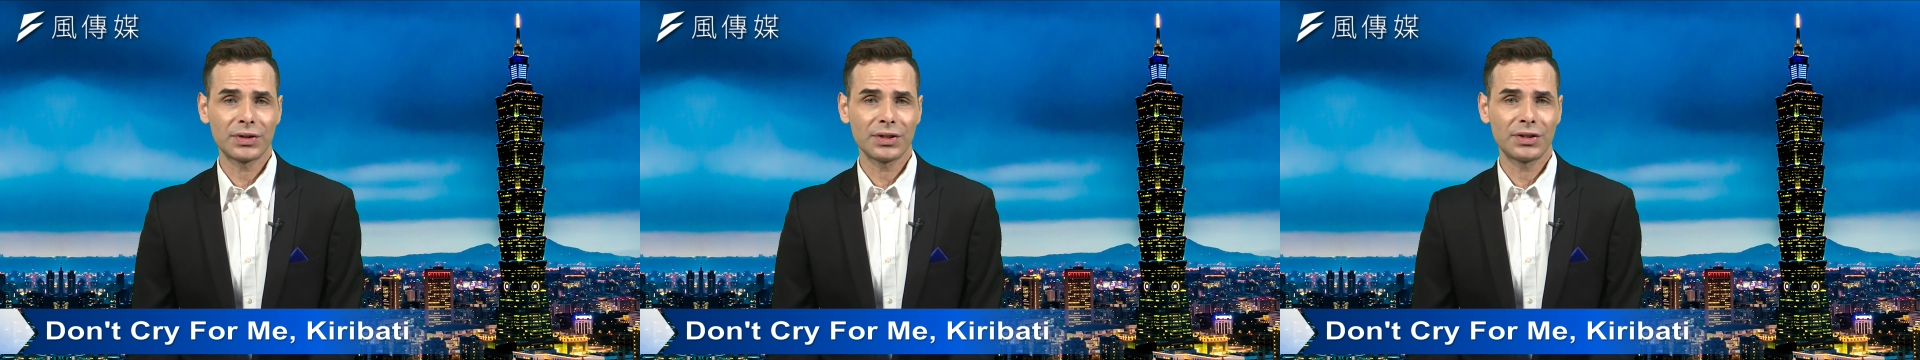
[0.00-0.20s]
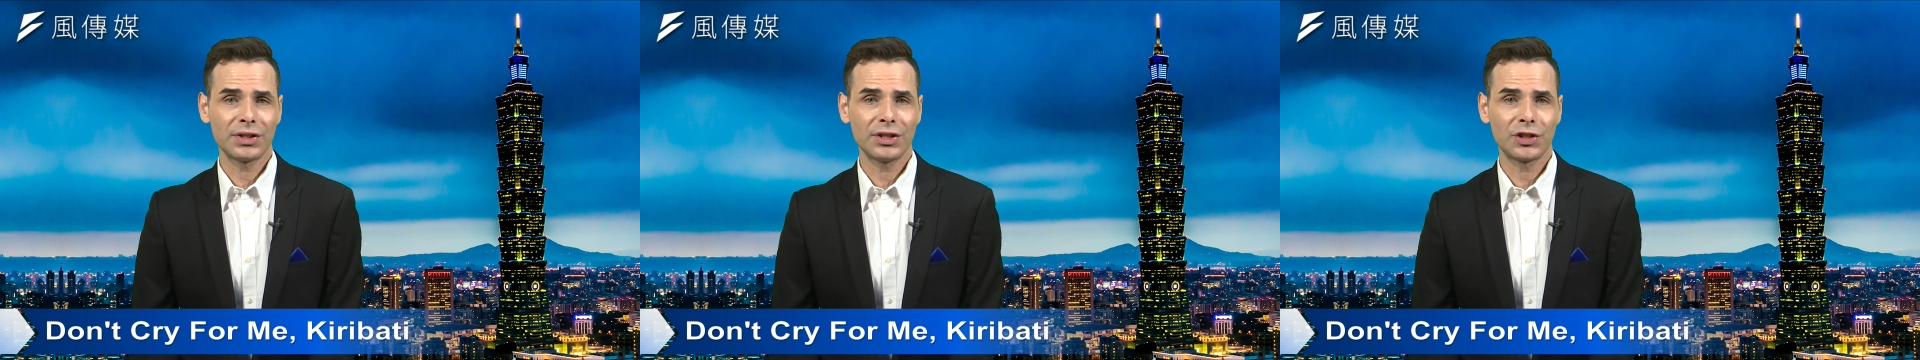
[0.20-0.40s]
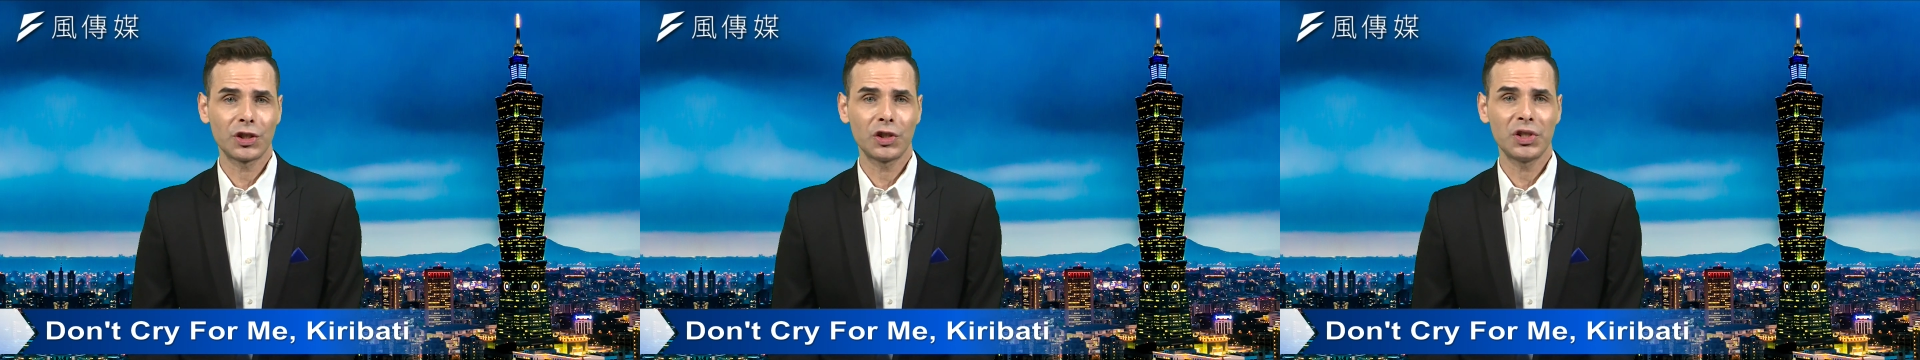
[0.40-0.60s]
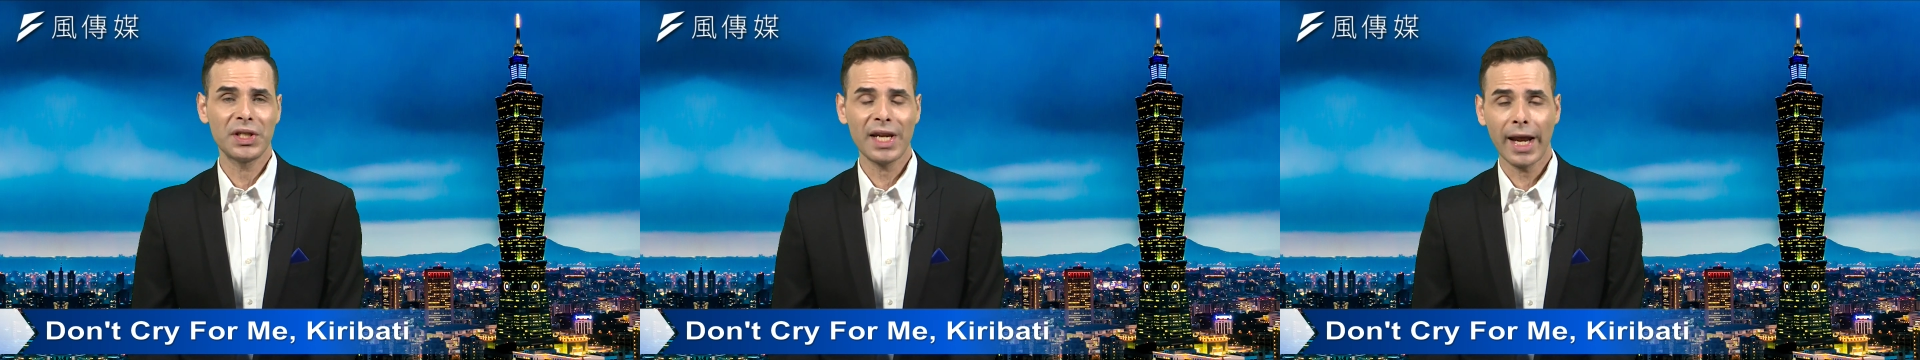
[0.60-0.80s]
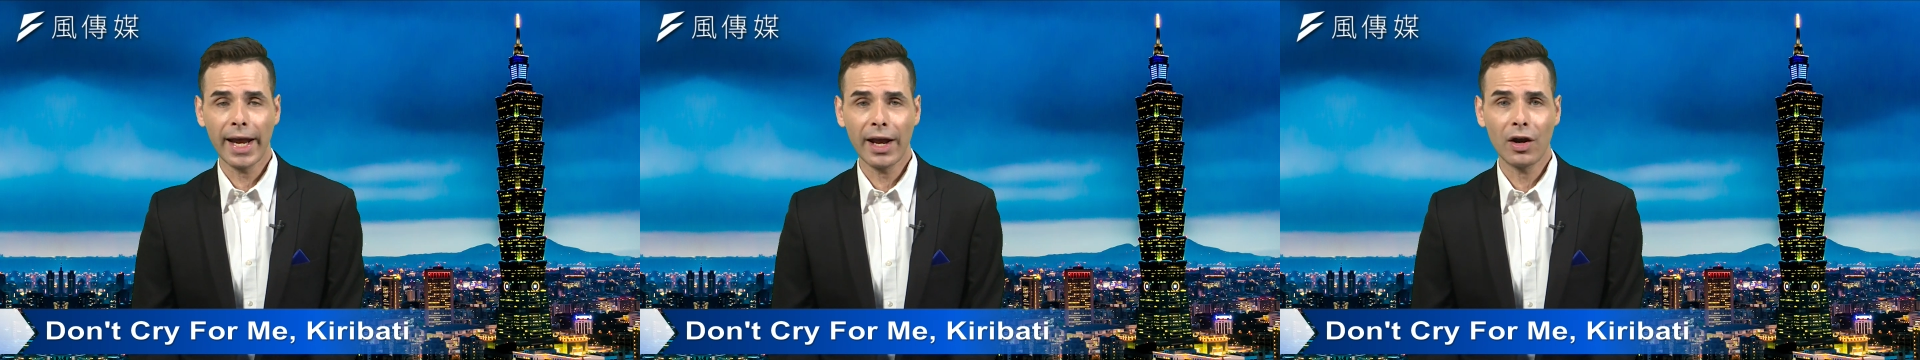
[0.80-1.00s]
decision
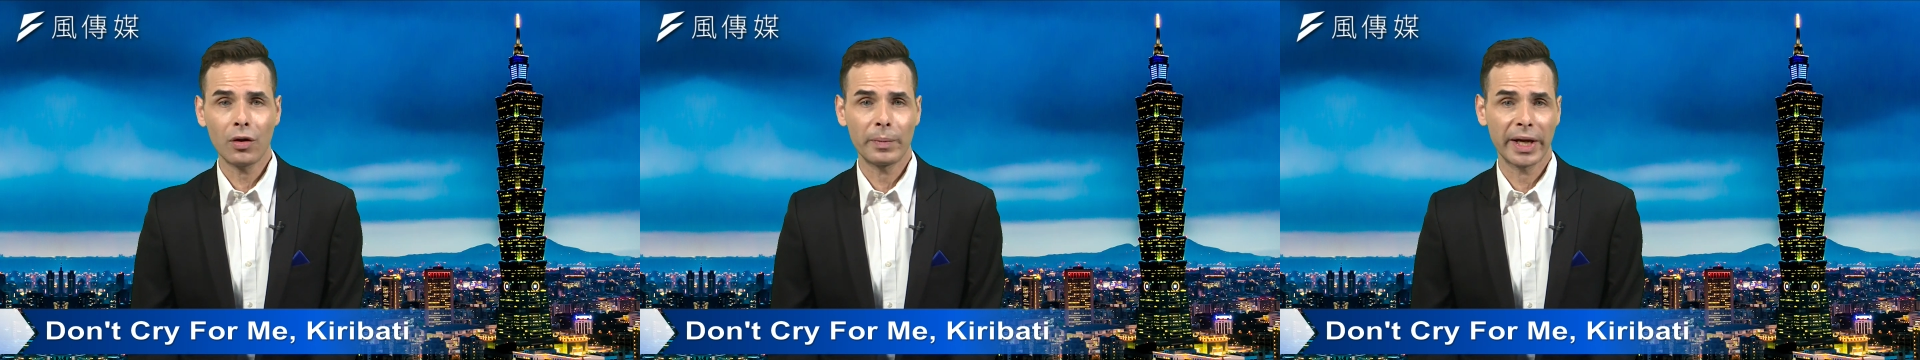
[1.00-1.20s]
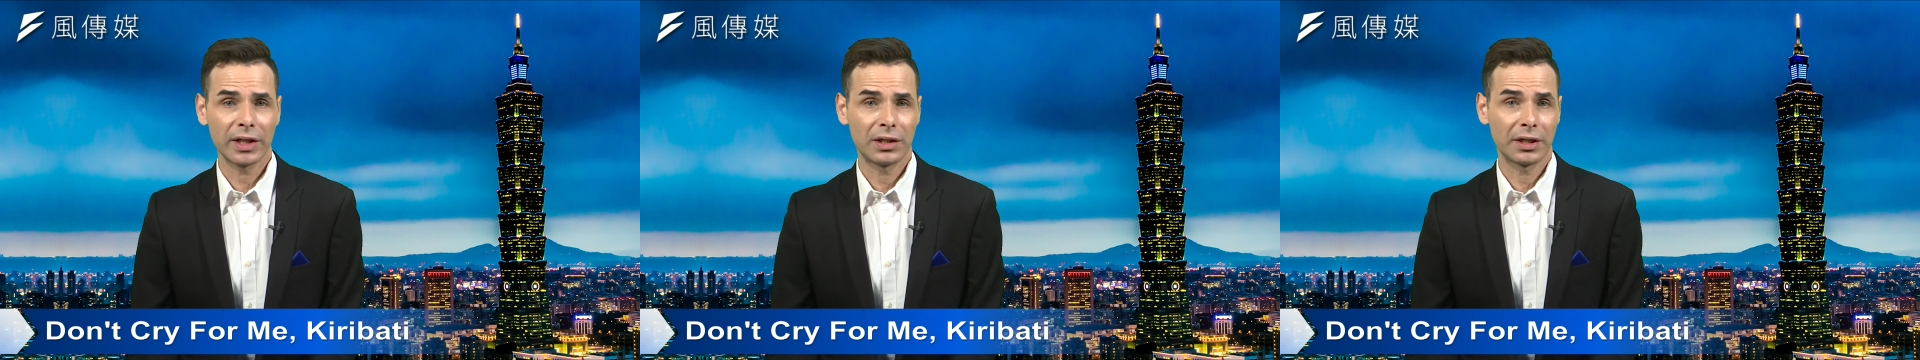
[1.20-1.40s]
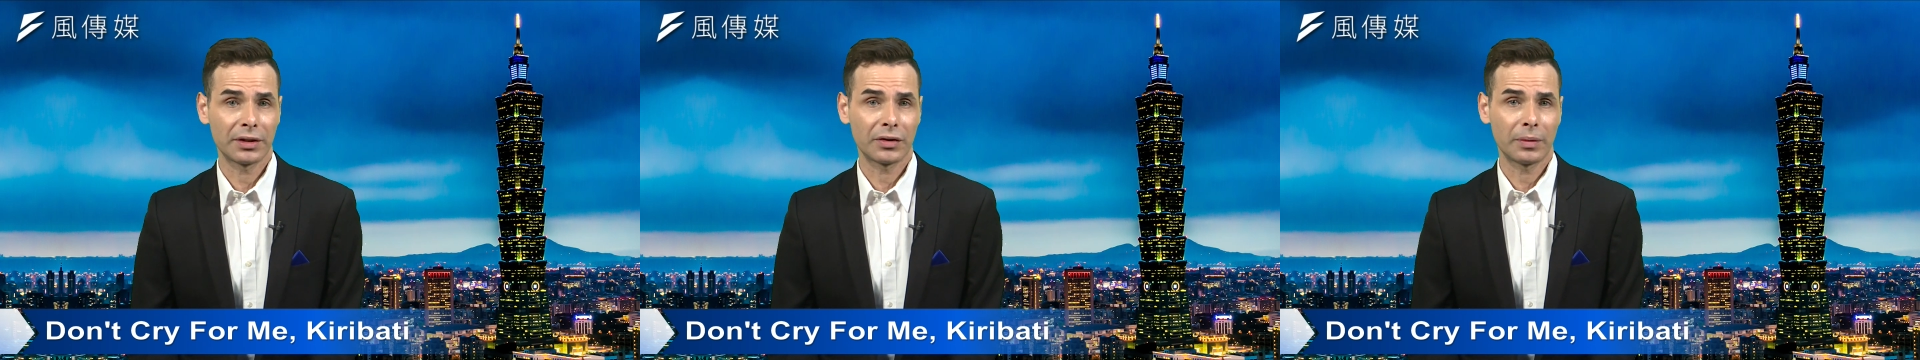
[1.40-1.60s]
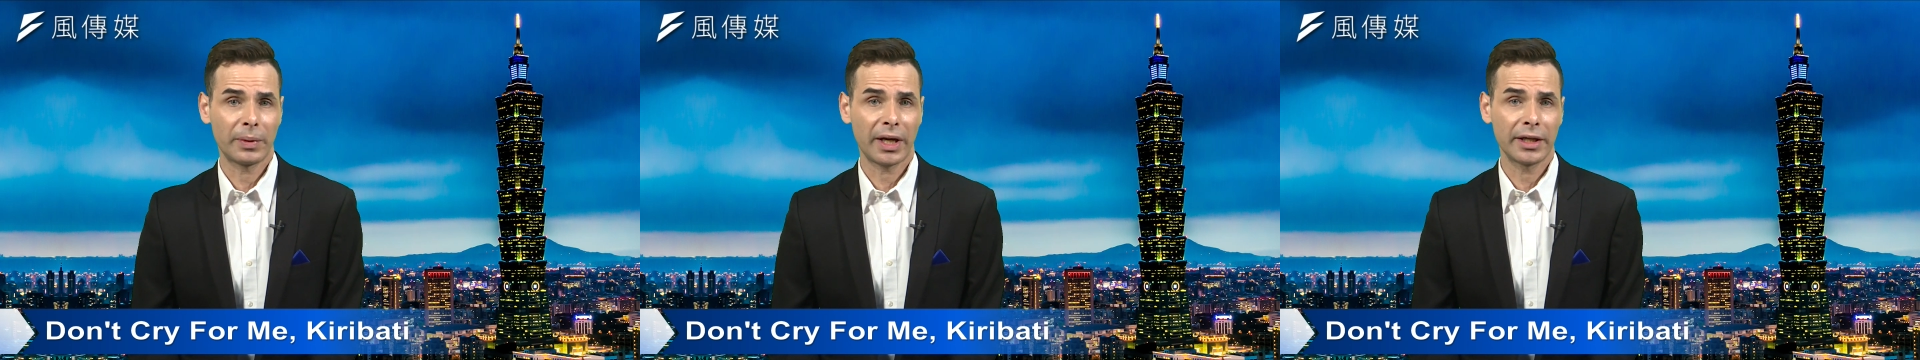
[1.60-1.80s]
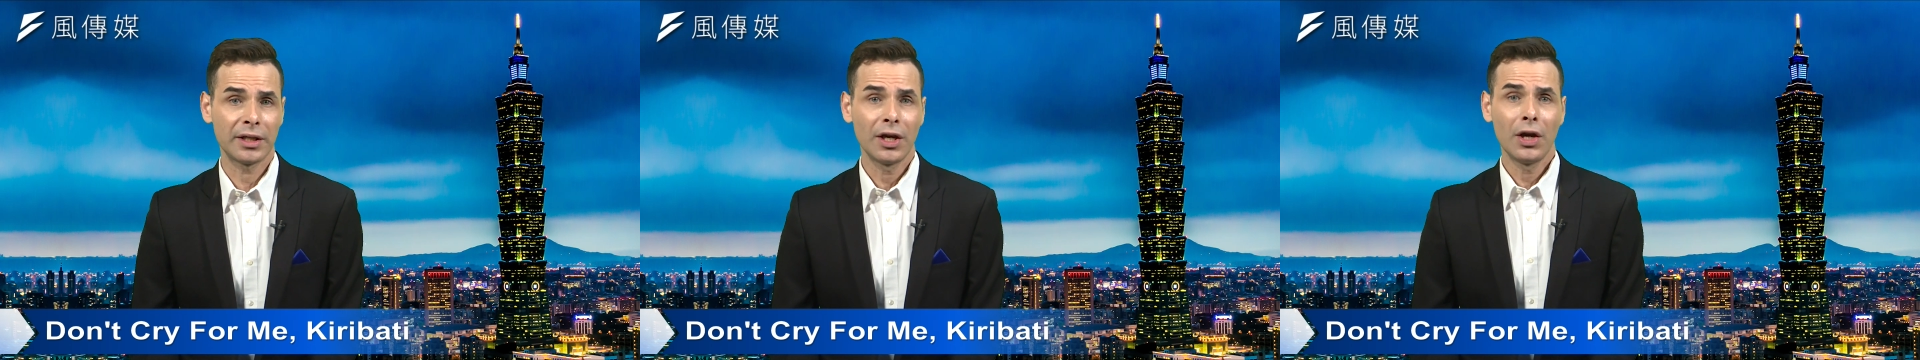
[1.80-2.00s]
now by
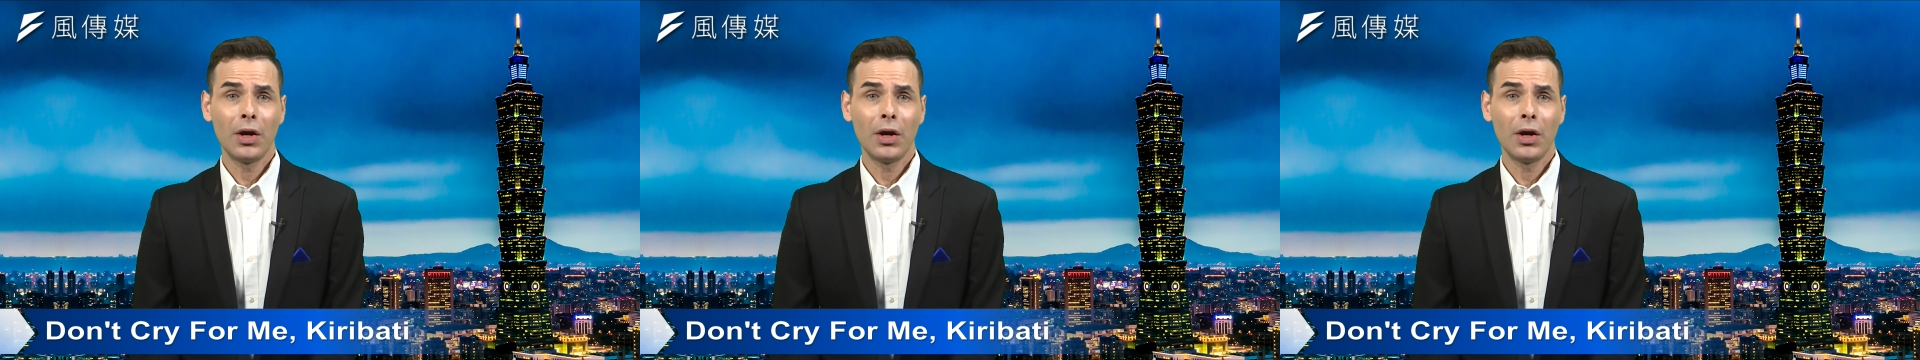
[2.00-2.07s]
Kiribati?